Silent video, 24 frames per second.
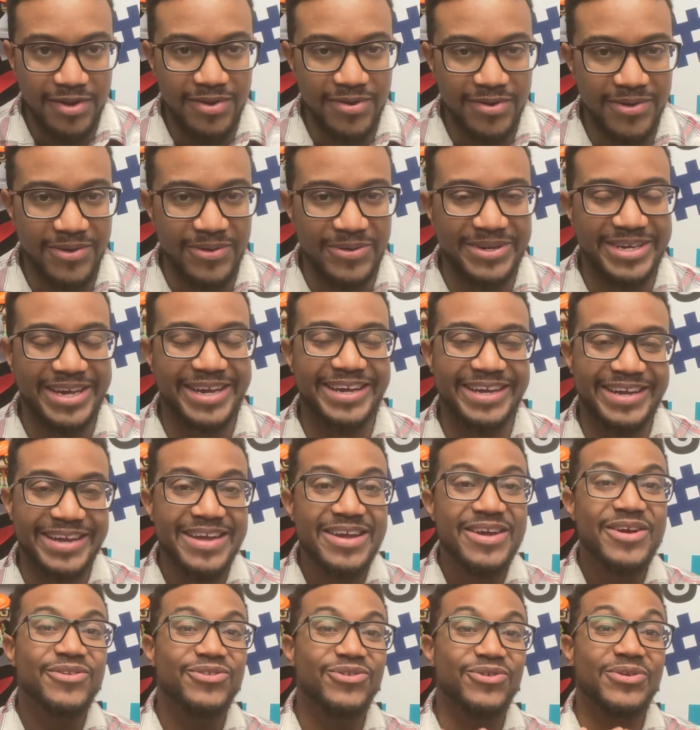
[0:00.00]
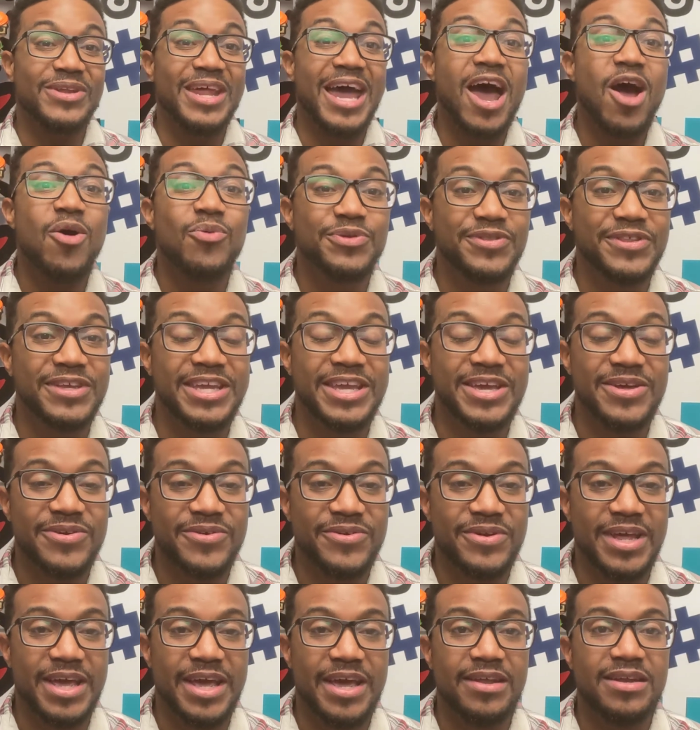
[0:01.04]
Okay? So now with the
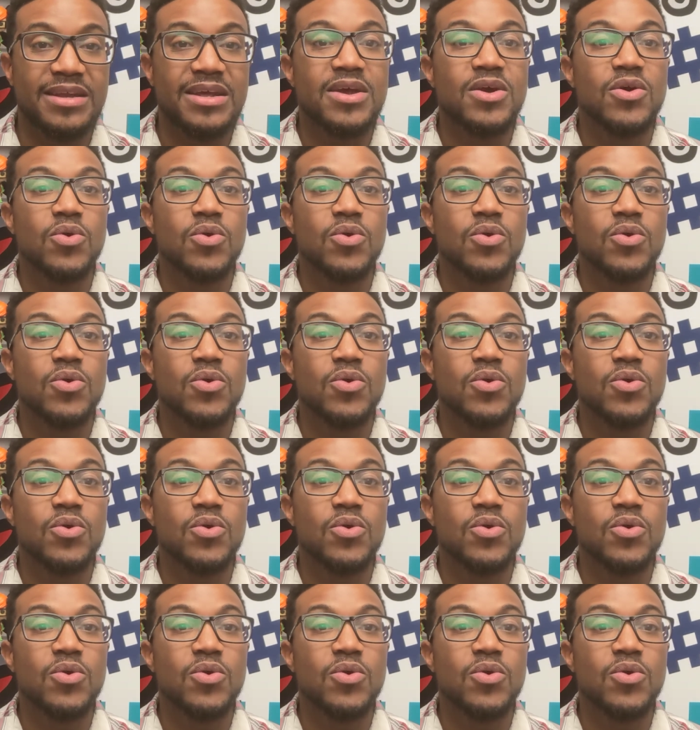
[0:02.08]
internet,